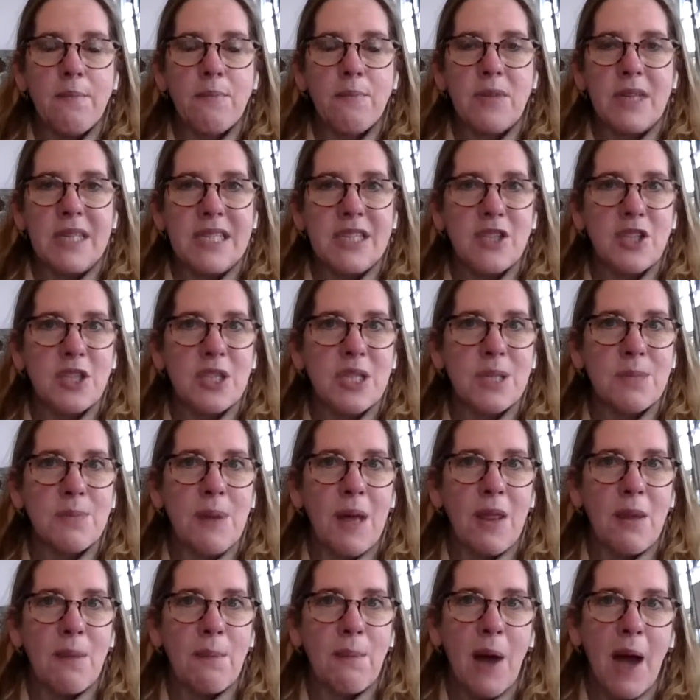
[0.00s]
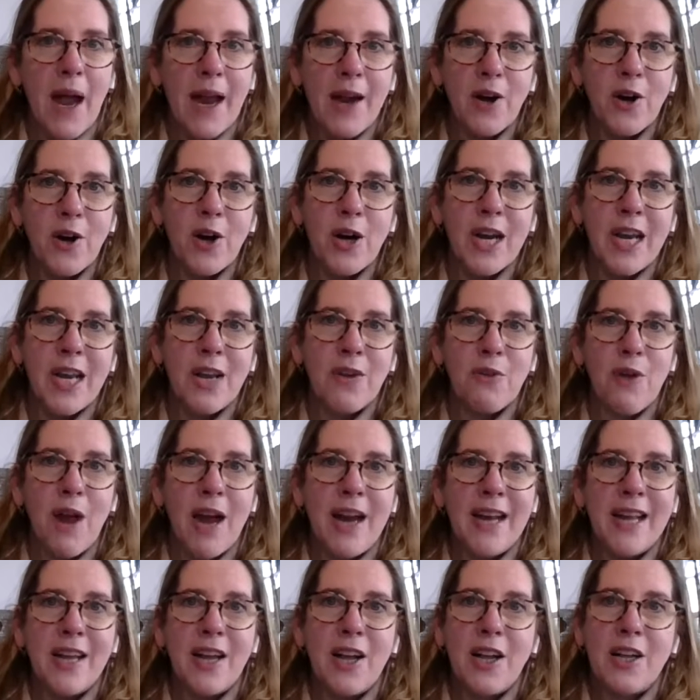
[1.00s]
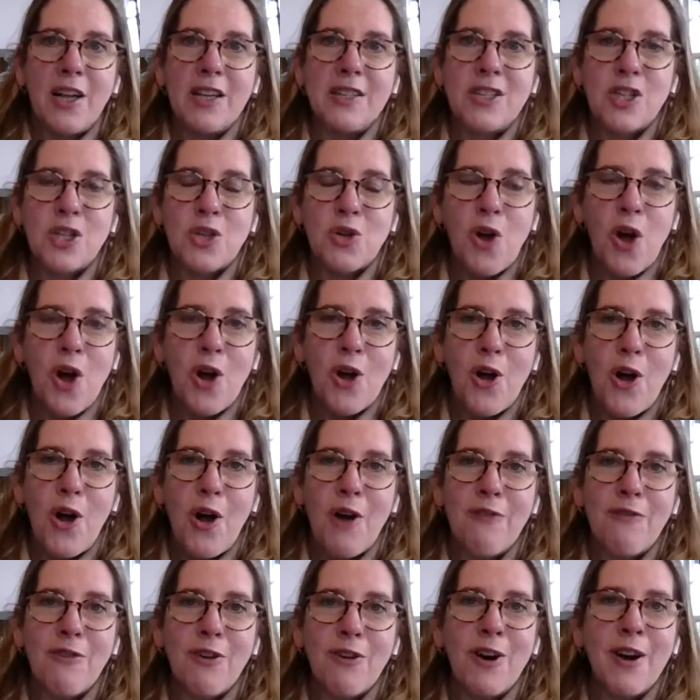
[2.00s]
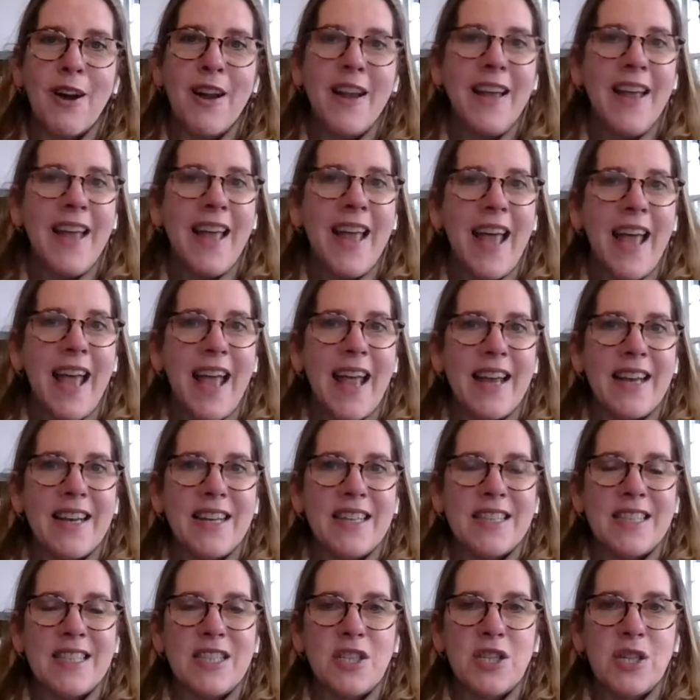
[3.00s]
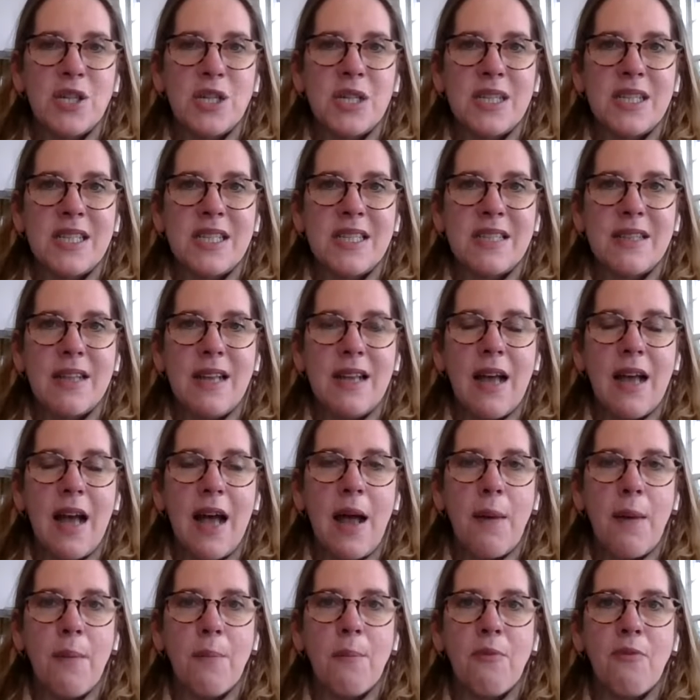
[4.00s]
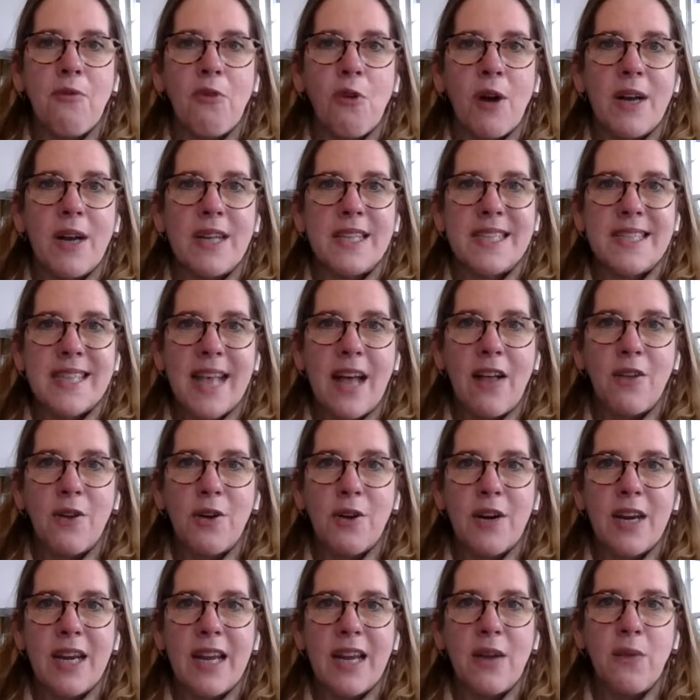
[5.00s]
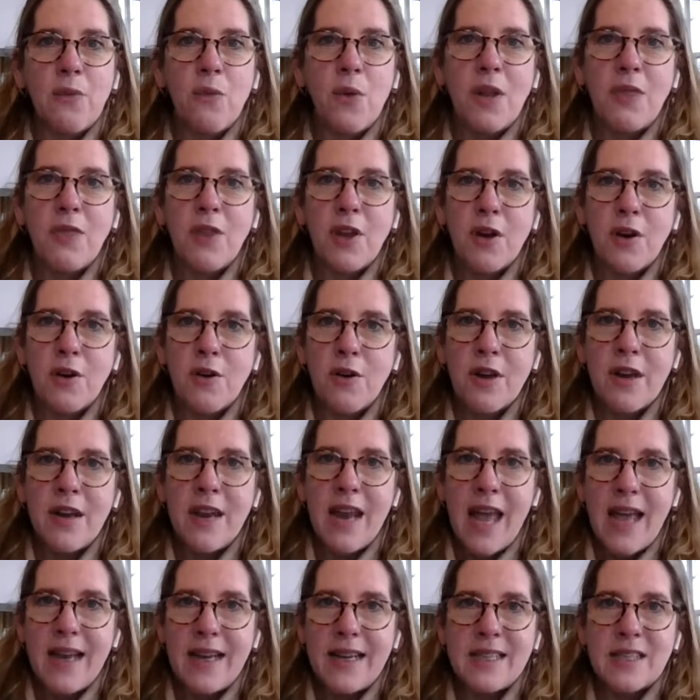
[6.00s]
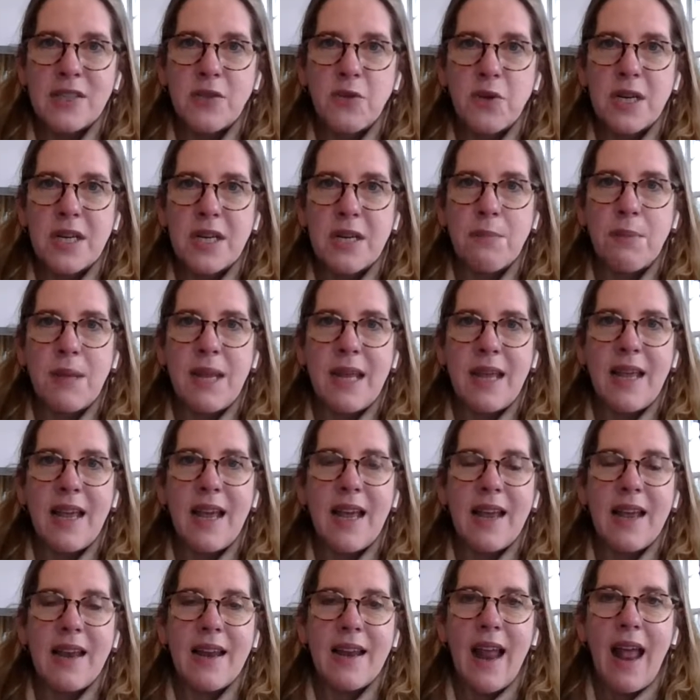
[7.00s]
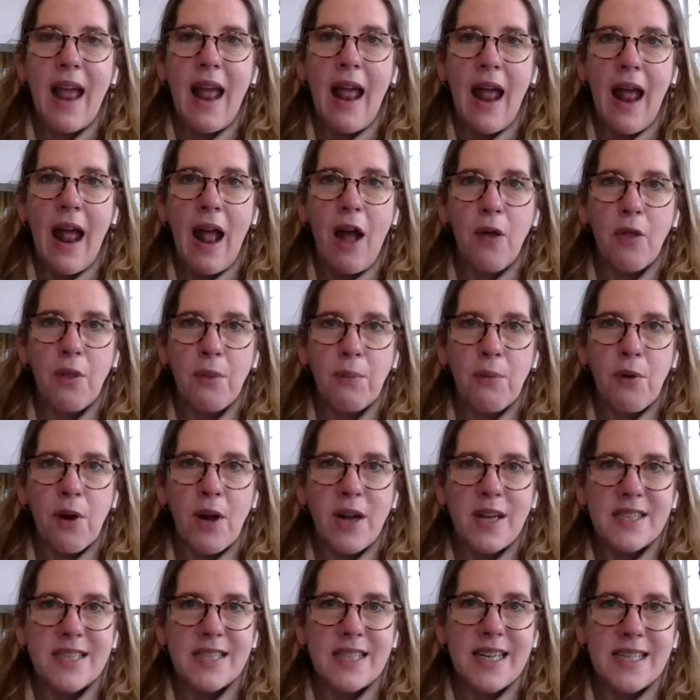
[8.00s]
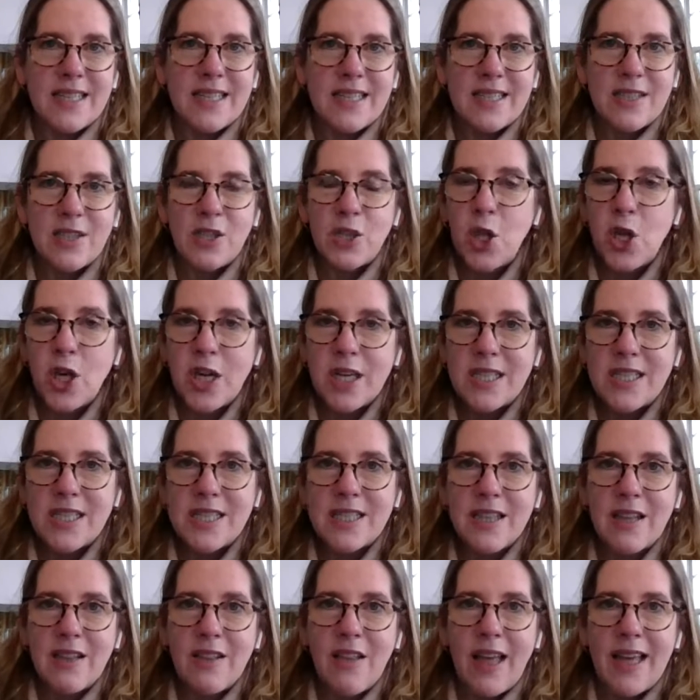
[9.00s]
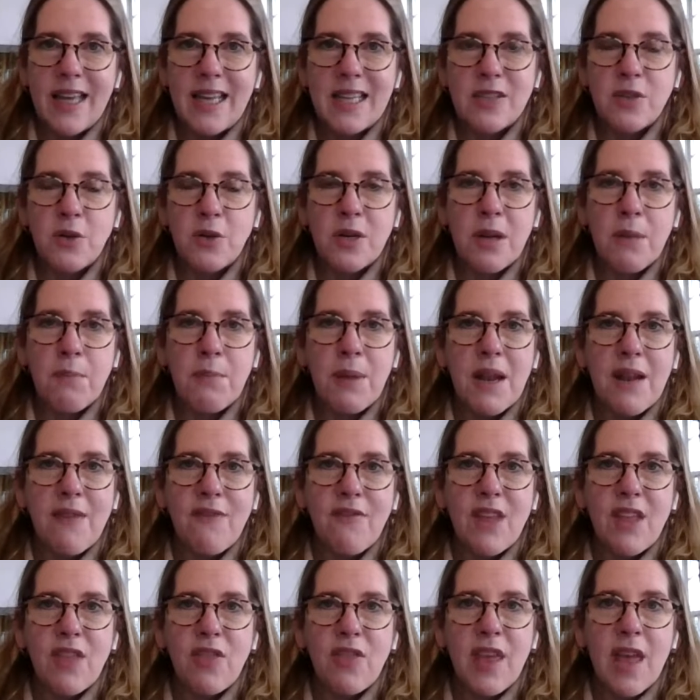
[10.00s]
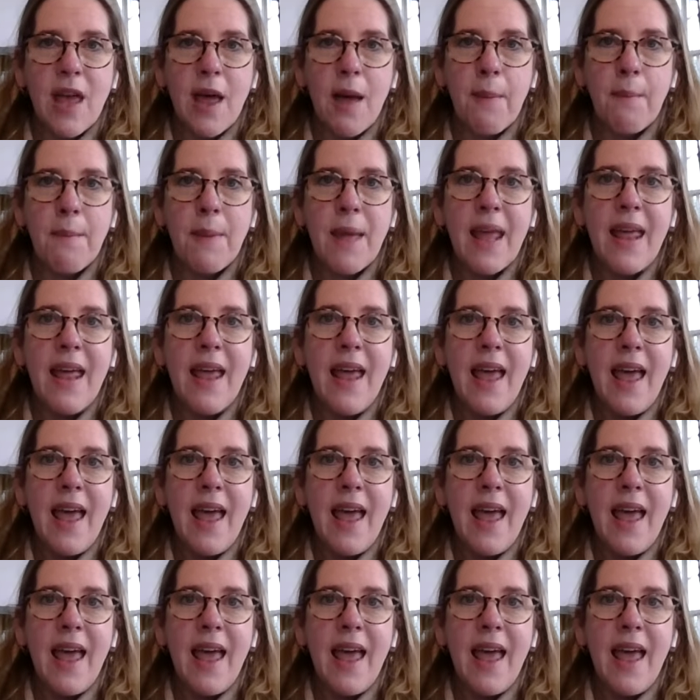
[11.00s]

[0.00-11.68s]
Decisions by the buyer in writing a strong offer, and decisions for a seller in what their net is going to be and how the process looks like it's going to benefit them.